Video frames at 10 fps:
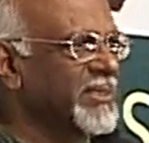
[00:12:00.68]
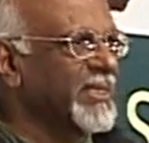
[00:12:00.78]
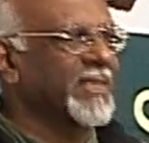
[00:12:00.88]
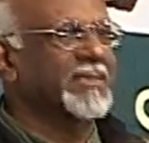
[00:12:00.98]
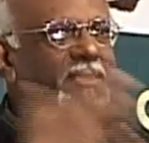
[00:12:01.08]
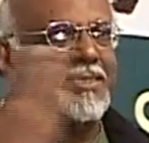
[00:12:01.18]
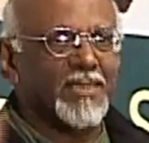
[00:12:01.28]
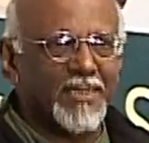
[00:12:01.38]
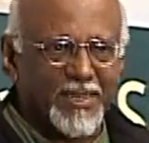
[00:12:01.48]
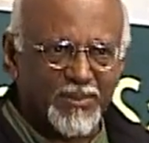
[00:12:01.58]
and
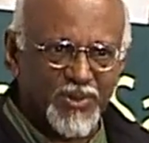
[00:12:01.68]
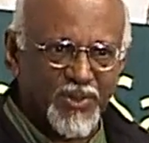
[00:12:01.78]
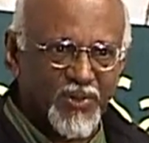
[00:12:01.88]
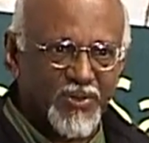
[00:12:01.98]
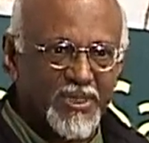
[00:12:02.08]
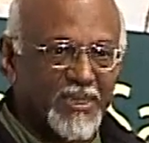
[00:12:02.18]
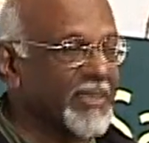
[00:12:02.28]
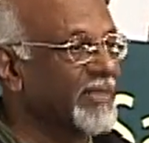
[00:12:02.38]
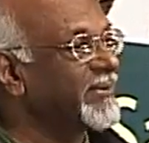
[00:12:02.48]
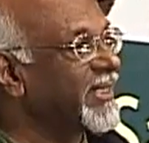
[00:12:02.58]
accidentally comes across,
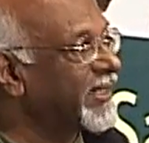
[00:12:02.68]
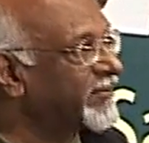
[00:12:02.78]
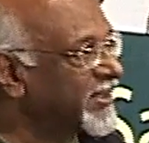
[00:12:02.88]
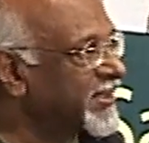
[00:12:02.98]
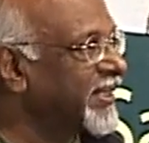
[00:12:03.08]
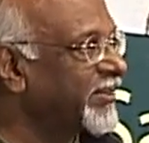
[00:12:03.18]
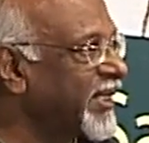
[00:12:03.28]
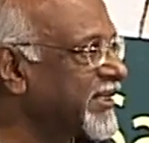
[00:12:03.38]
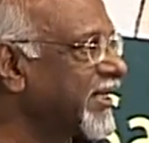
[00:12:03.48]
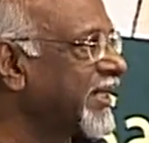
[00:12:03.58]
and then we have this
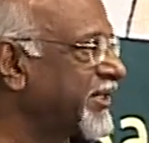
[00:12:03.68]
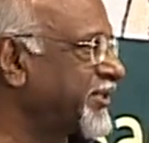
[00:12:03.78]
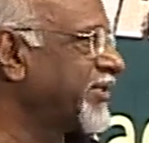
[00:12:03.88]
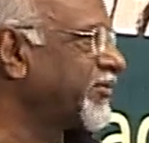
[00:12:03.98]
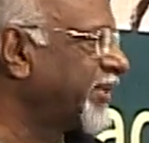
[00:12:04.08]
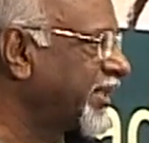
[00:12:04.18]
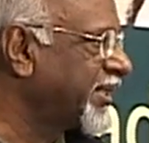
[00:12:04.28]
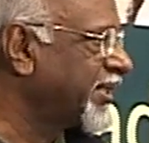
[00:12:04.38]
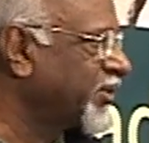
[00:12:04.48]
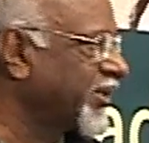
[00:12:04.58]
amazing cache of
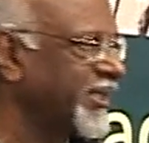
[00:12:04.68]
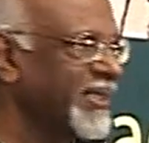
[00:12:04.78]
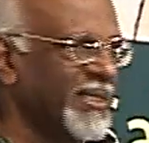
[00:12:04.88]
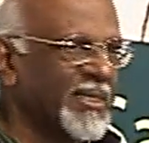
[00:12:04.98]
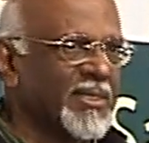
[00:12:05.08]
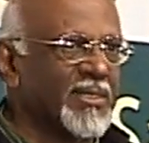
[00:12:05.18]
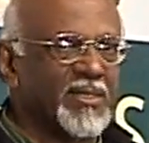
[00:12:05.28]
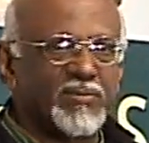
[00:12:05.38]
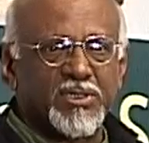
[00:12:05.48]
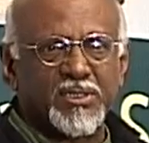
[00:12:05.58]
material today,
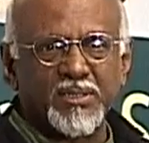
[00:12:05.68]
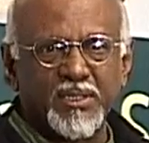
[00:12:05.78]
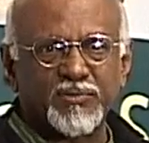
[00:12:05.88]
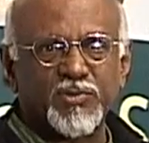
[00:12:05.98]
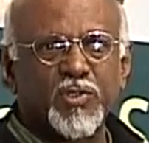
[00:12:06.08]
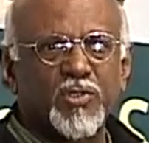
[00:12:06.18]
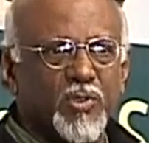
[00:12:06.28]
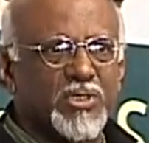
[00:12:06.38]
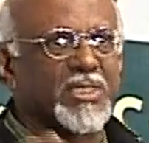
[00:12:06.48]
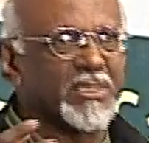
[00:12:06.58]
which gives you a
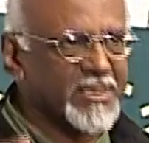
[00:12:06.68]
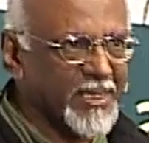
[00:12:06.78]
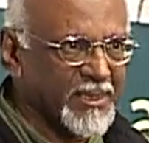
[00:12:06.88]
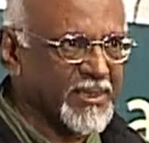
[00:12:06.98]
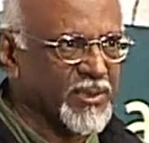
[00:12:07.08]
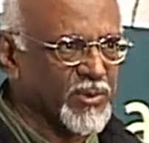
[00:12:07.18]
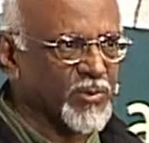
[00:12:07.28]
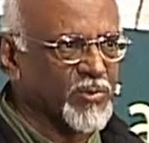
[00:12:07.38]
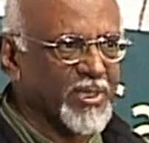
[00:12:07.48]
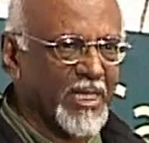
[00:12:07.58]
closer insight
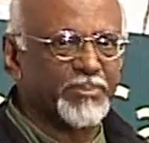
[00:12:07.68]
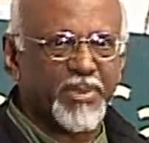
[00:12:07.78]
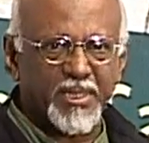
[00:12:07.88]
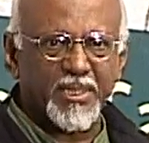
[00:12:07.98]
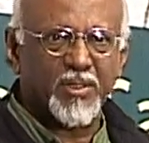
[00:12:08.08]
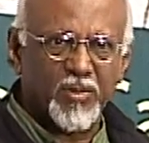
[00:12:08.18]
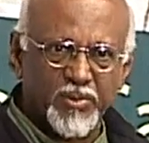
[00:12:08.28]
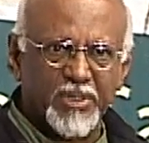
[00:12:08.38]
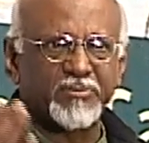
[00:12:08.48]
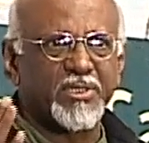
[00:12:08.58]
into that period along
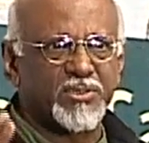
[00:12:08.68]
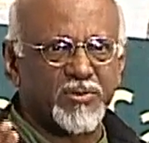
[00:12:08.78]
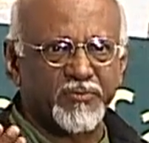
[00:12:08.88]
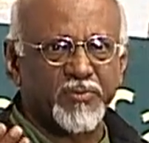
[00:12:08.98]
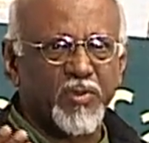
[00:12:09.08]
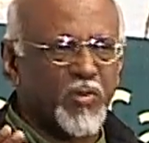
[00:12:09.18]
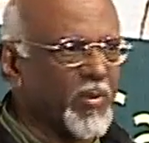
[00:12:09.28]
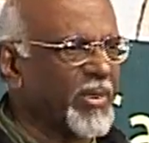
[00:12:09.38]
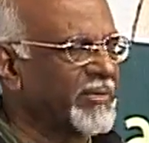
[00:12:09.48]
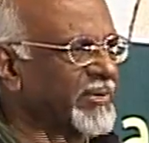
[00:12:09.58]
with the works of
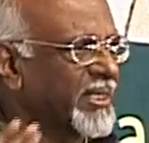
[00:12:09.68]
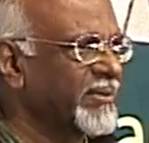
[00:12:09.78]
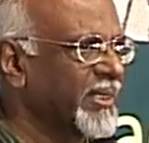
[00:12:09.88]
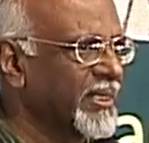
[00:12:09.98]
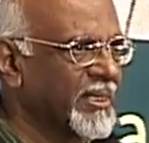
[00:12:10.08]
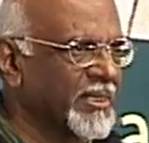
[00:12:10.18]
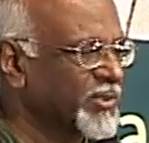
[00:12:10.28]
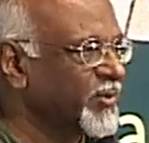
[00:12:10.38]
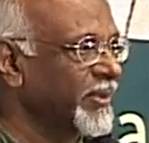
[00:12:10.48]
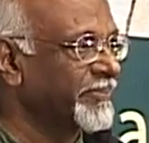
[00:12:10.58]
Homai Vyarawala and
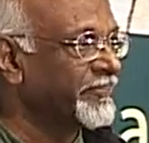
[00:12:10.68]
so on.